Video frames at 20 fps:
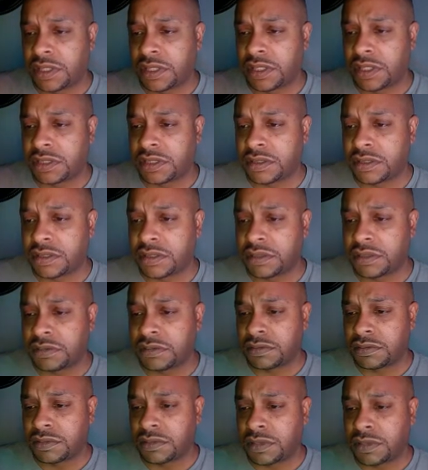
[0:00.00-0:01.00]
I guess,
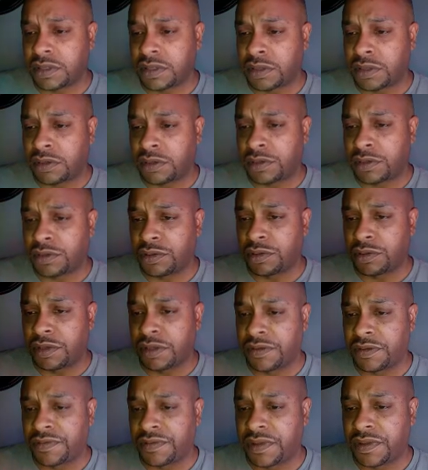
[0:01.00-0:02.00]
you know, go through and
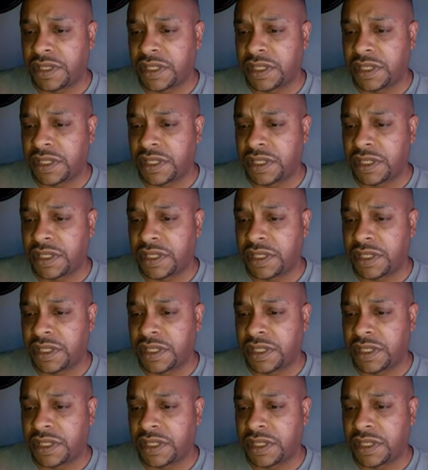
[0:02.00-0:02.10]
look for